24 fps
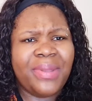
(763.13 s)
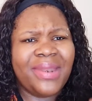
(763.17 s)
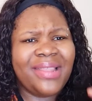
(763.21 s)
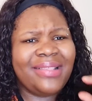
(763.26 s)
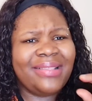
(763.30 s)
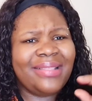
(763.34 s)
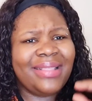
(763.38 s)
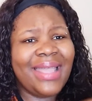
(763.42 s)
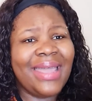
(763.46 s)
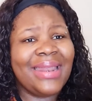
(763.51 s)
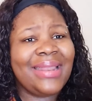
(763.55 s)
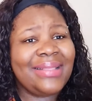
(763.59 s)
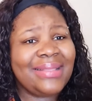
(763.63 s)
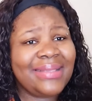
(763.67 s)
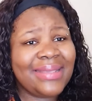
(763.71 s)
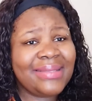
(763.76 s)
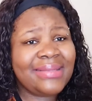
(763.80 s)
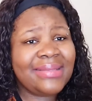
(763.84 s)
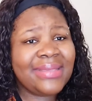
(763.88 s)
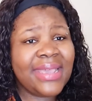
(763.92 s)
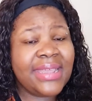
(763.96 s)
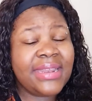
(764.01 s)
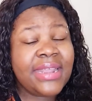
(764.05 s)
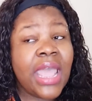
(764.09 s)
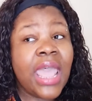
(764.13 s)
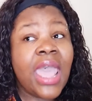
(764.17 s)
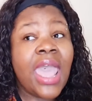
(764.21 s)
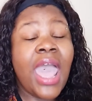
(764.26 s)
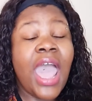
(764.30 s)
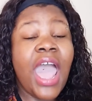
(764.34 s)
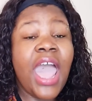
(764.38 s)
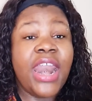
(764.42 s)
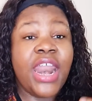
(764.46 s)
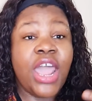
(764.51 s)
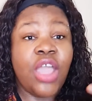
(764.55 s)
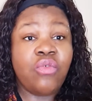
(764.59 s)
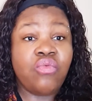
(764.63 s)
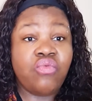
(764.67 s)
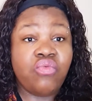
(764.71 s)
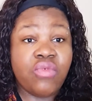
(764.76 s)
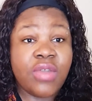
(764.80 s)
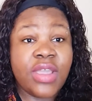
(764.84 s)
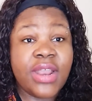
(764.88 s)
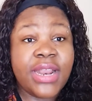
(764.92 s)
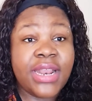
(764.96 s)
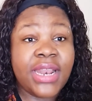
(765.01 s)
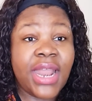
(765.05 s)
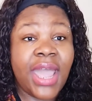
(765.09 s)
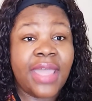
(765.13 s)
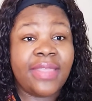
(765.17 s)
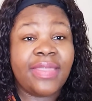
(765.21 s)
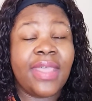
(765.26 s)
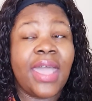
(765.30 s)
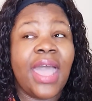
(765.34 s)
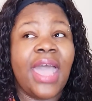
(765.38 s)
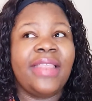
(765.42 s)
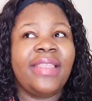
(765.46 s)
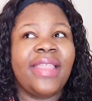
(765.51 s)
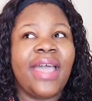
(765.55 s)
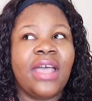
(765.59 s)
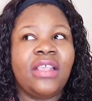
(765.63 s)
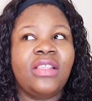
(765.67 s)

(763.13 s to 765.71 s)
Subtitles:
but it's slightly tinted, and I really like that.